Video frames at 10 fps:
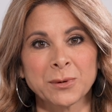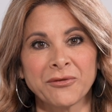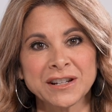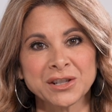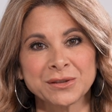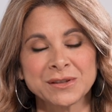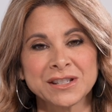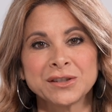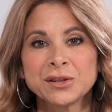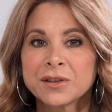professionals
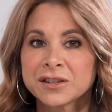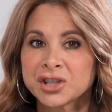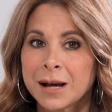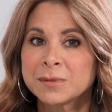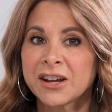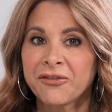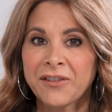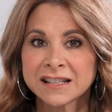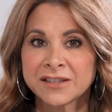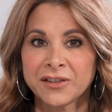to do their jobs
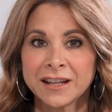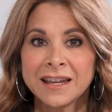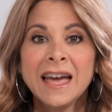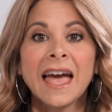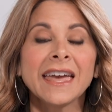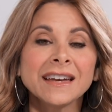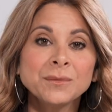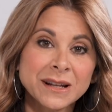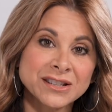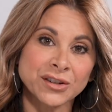effectively and
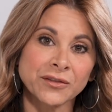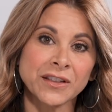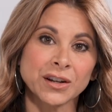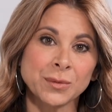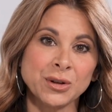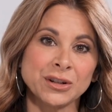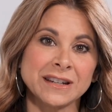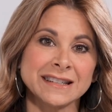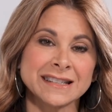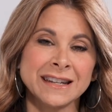best serve their
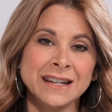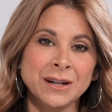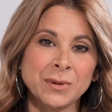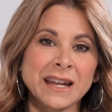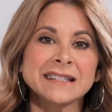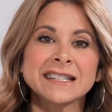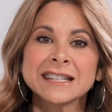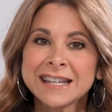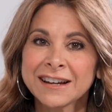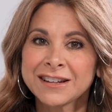communities. But as the
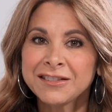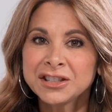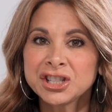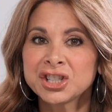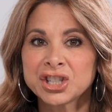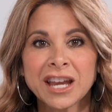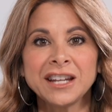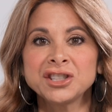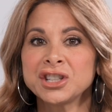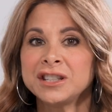technologies
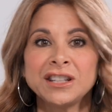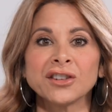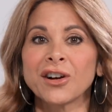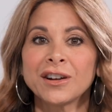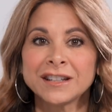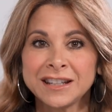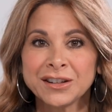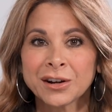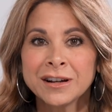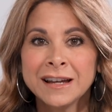change year on
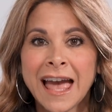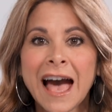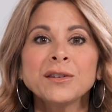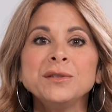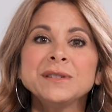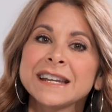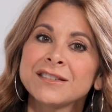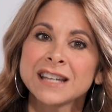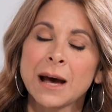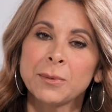year, how do you stay on
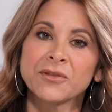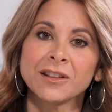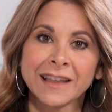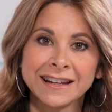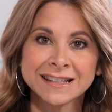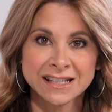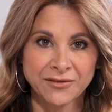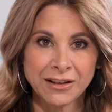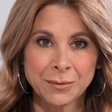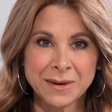top of the latest
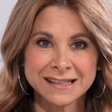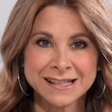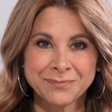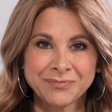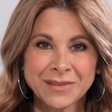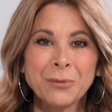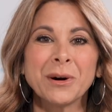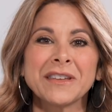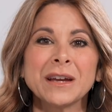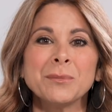developments? Well,
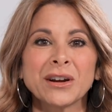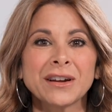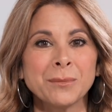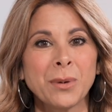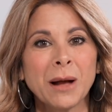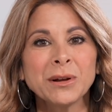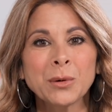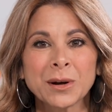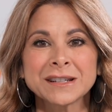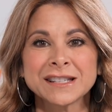the American Public
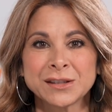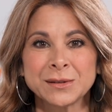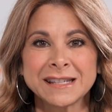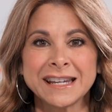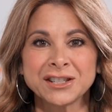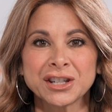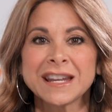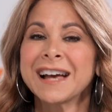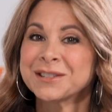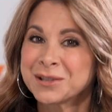Works Association
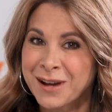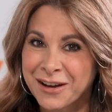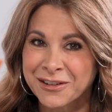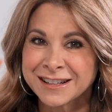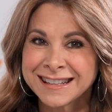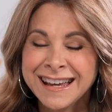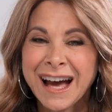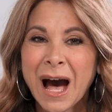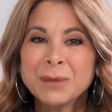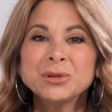has you covered.
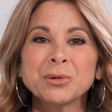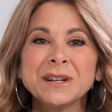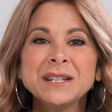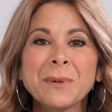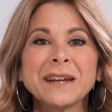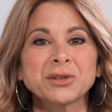I'm joined by